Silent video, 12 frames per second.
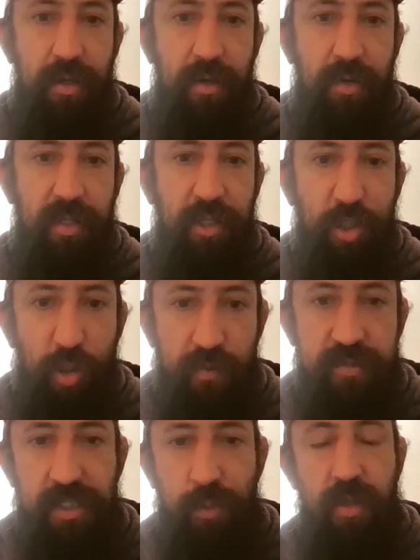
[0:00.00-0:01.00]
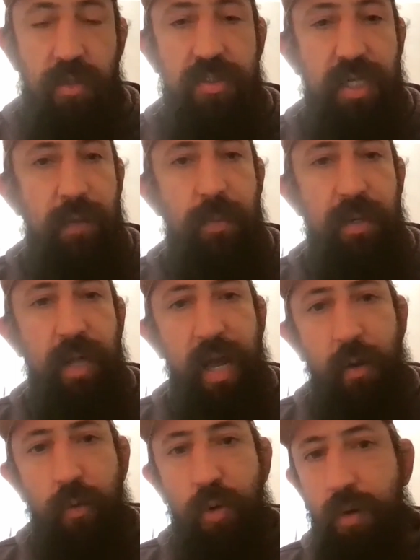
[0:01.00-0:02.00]
You know, like yeah. the UFC world champion.
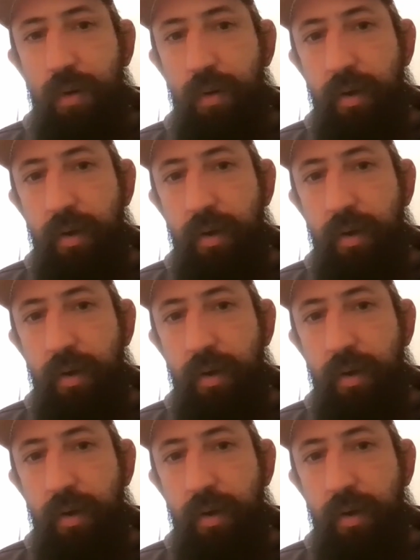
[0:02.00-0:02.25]
How